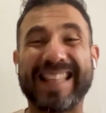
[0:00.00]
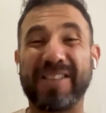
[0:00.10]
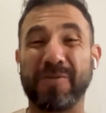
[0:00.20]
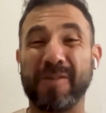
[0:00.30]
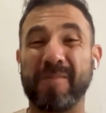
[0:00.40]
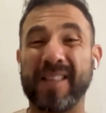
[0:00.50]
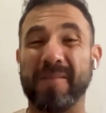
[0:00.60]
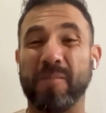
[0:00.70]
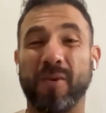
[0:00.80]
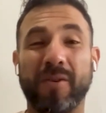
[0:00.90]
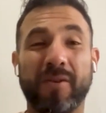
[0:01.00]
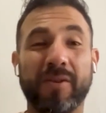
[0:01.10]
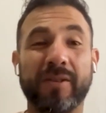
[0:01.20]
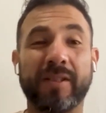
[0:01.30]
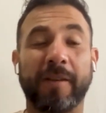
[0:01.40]
think that would be the
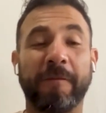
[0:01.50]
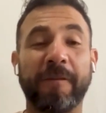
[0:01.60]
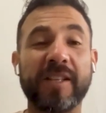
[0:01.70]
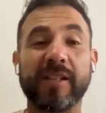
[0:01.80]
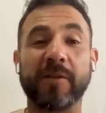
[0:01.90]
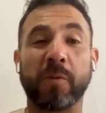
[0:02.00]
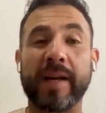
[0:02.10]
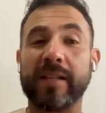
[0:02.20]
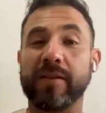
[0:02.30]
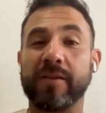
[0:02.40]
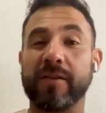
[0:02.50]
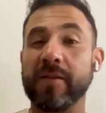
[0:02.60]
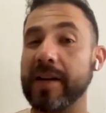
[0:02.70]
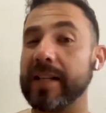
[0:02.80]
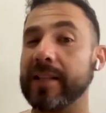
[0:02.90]
most efficient way to
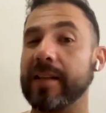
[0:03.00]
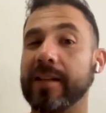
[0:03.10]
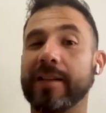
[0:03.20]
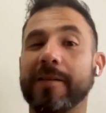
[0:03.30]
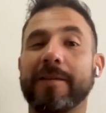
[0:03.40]
do it,